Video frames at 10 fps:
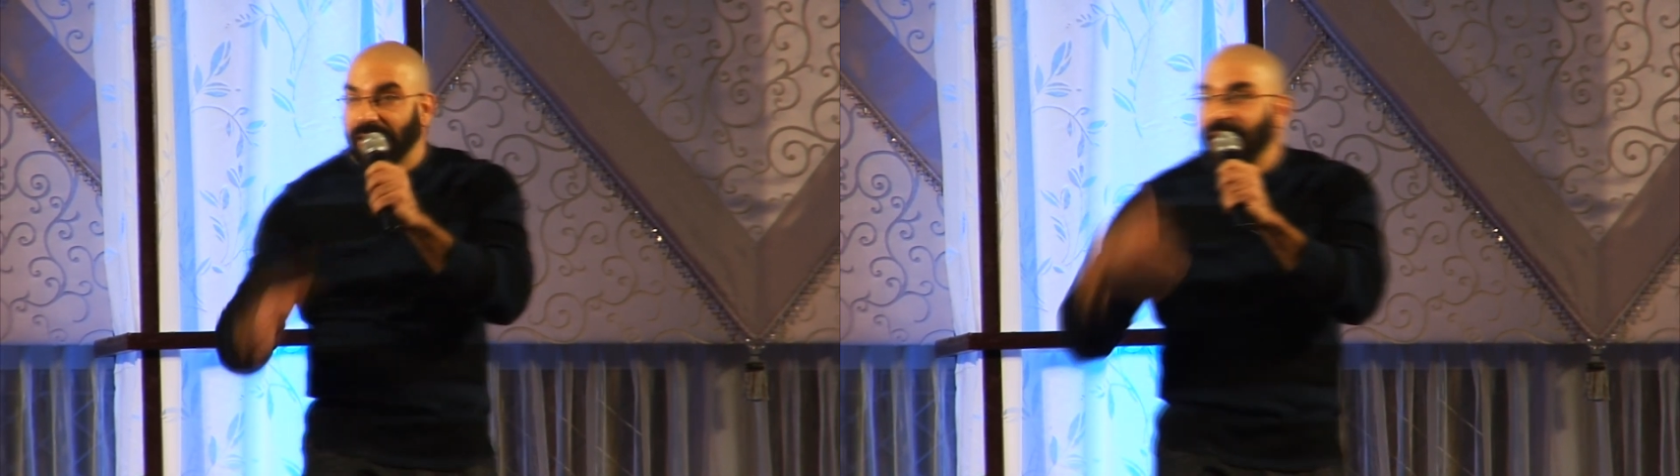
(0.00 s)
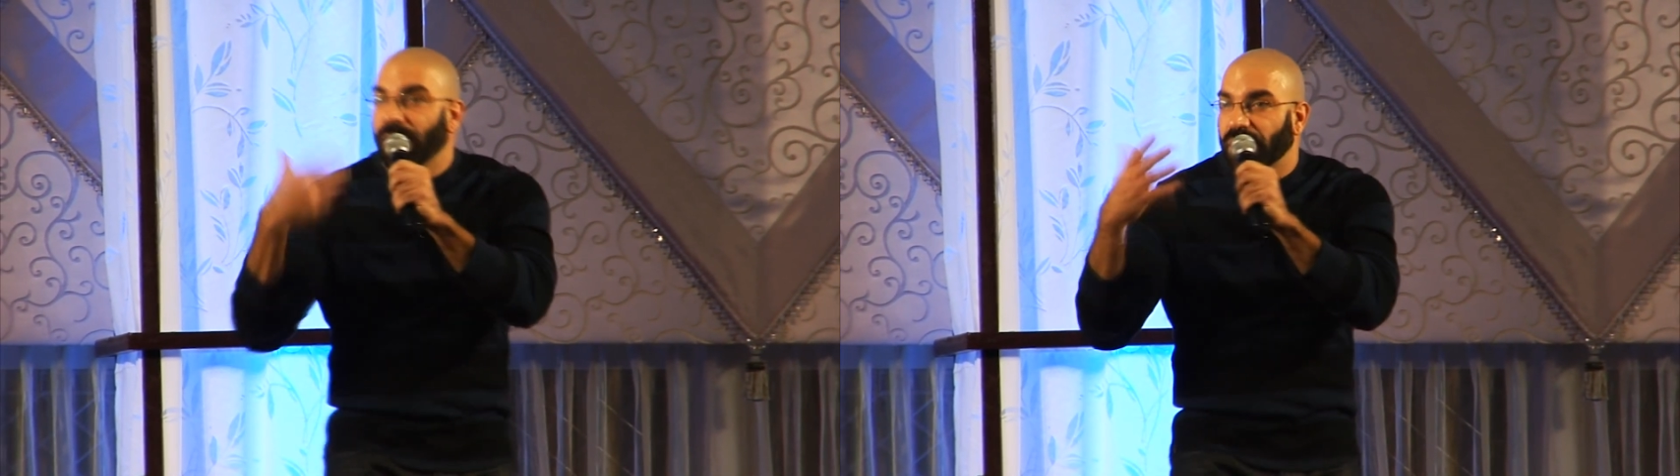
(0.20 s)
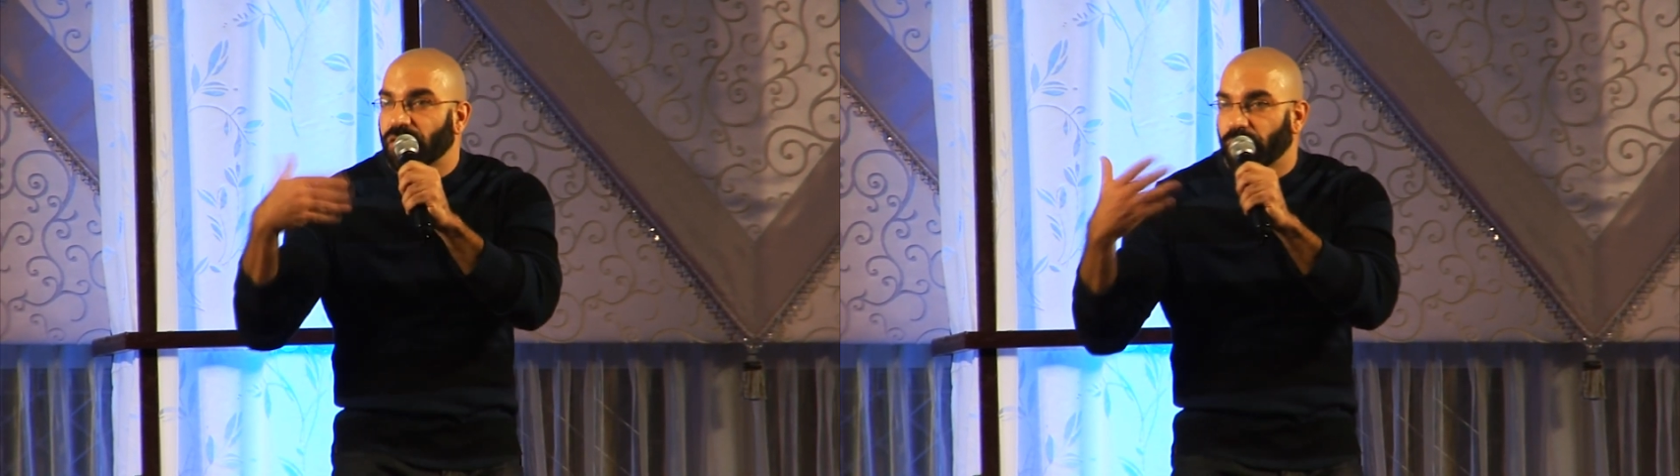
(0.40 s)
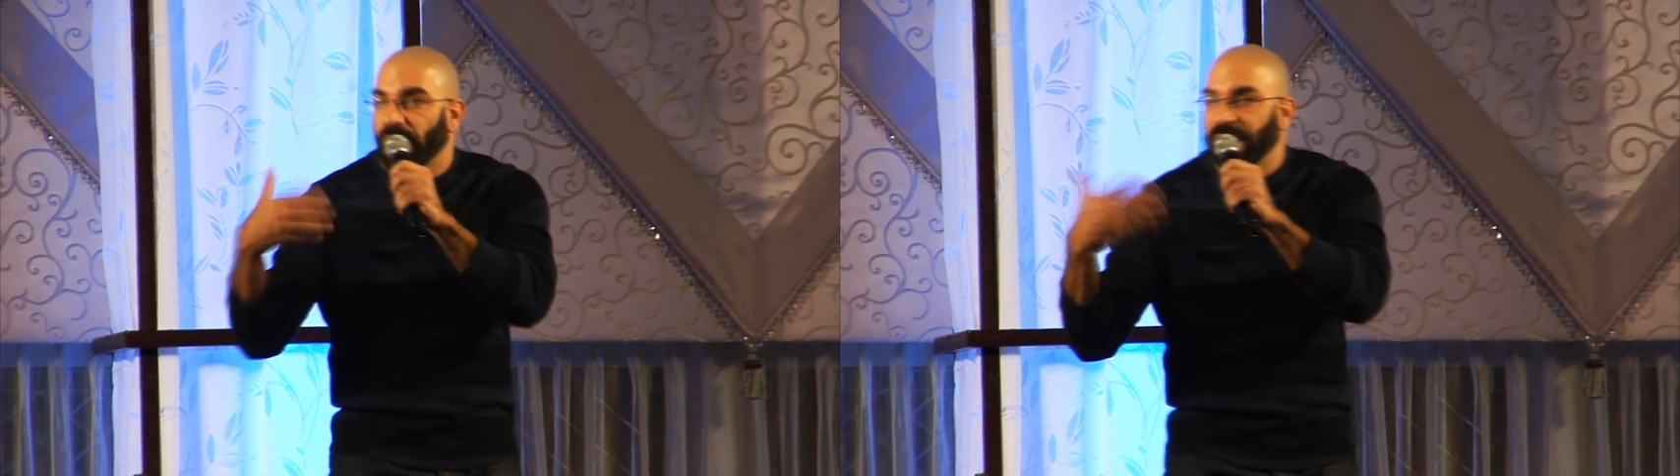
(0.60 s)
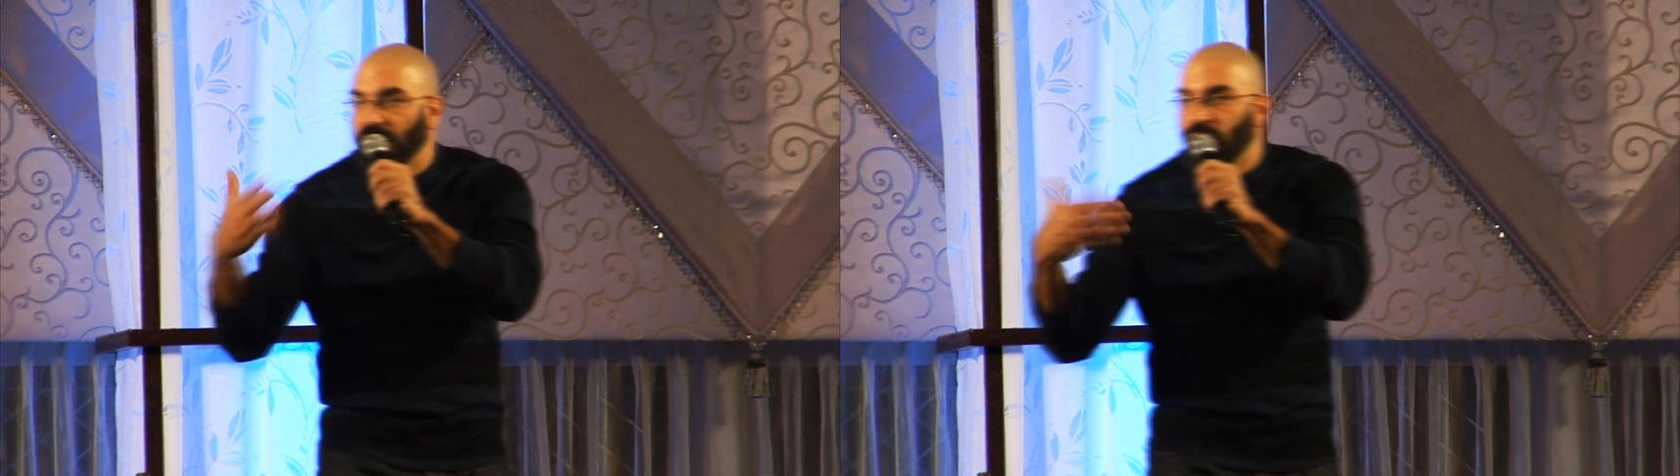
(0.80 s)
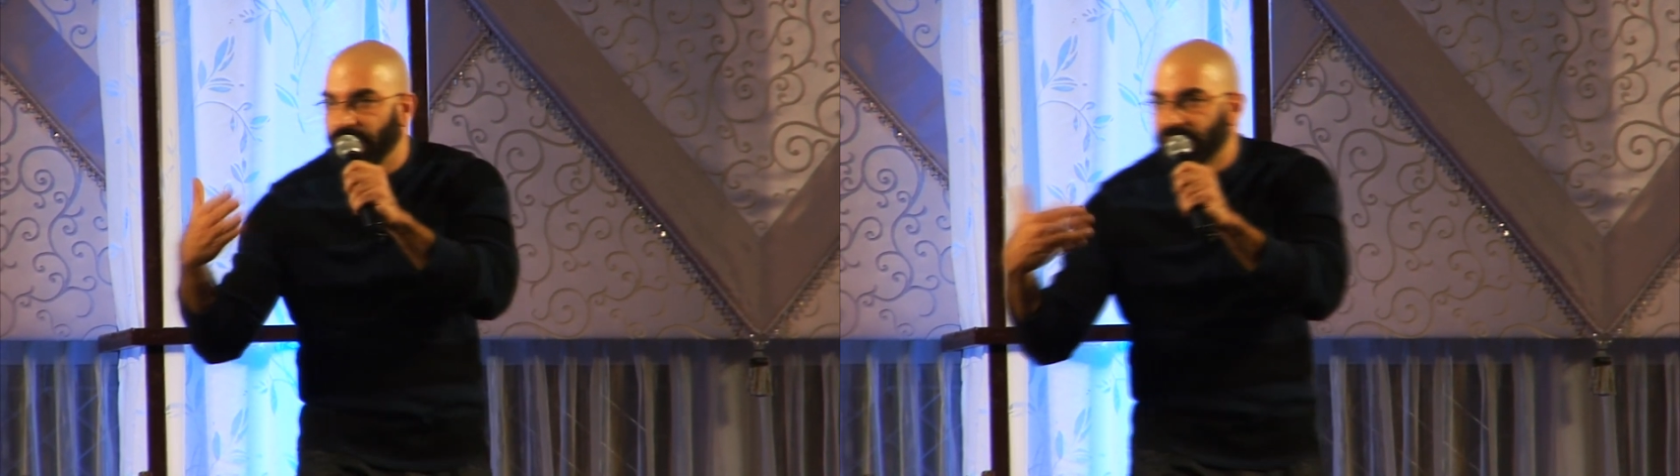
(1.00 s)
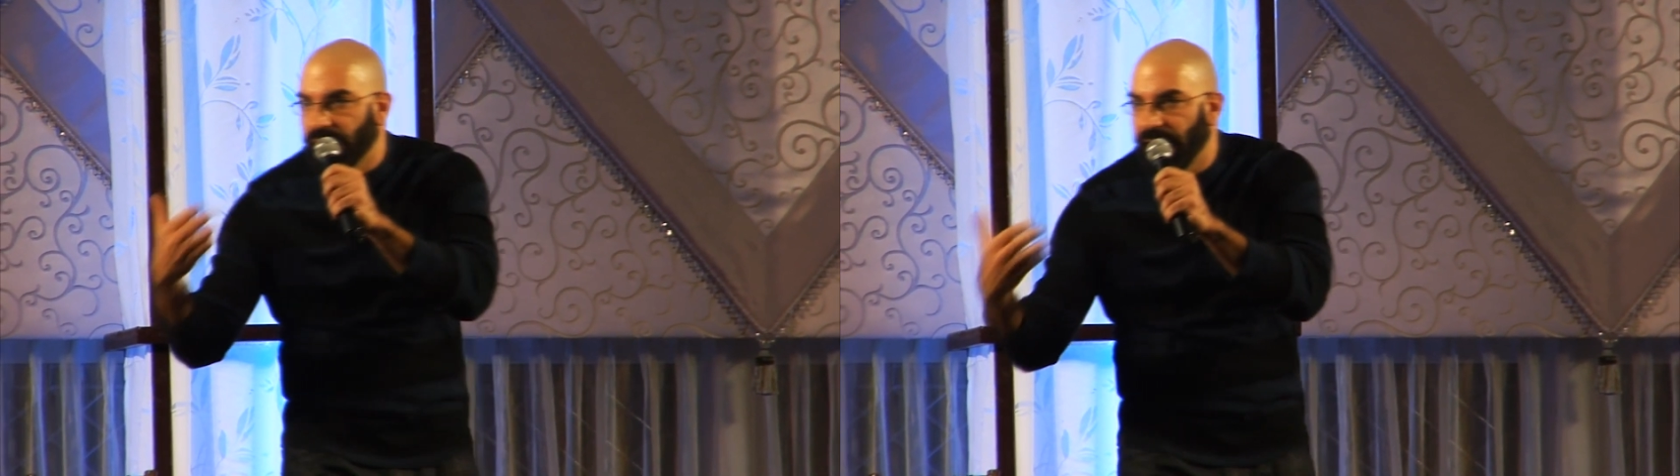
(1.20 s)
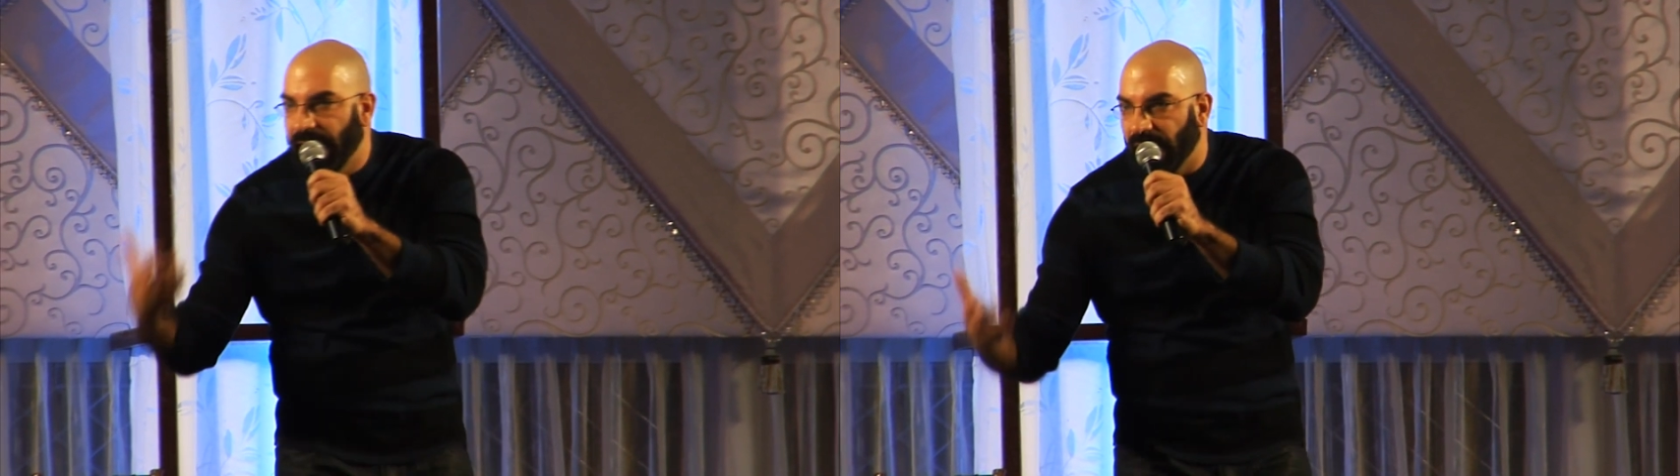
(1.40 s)
and I let out this really
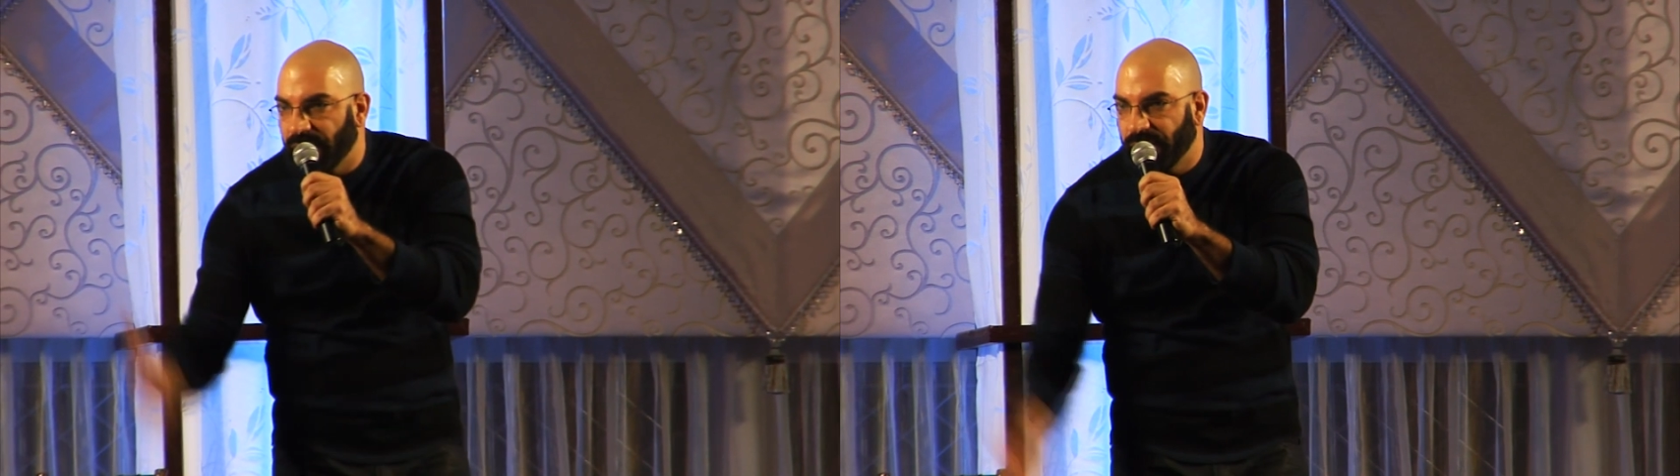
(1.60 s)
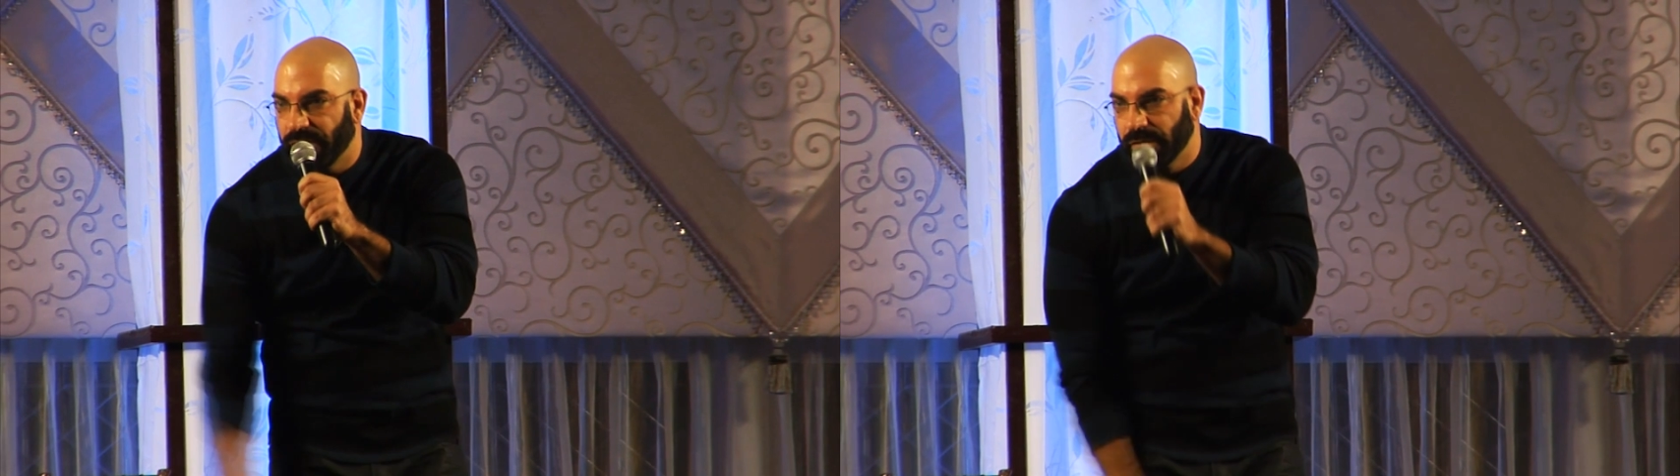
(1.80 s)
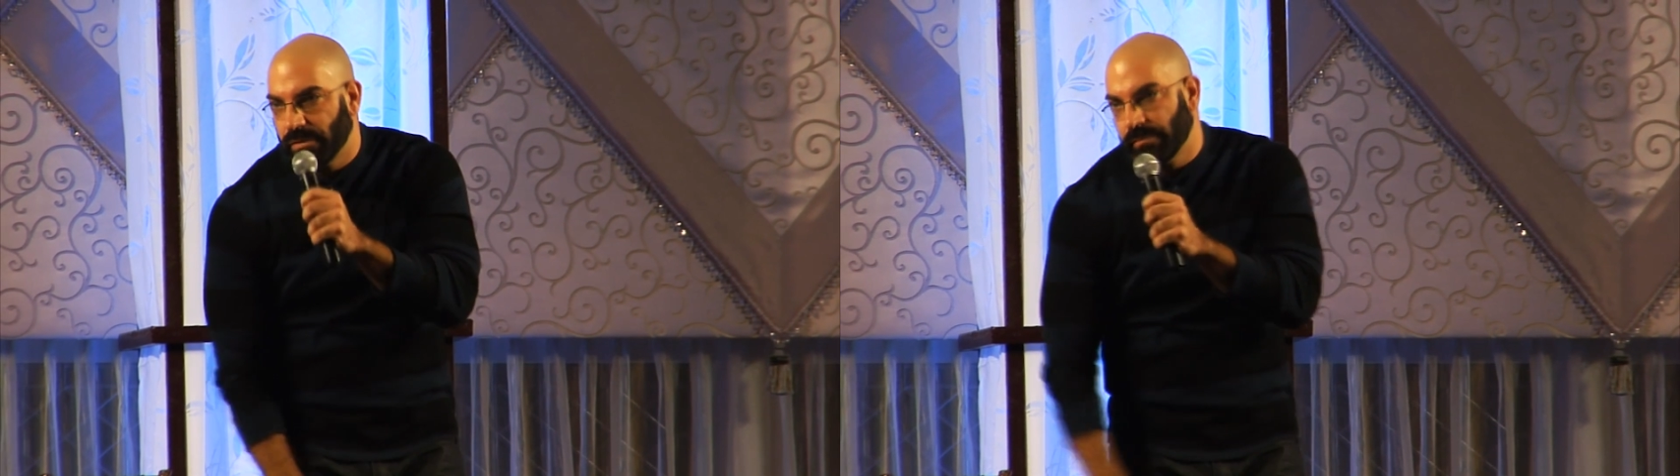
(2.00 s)
nervous laugh.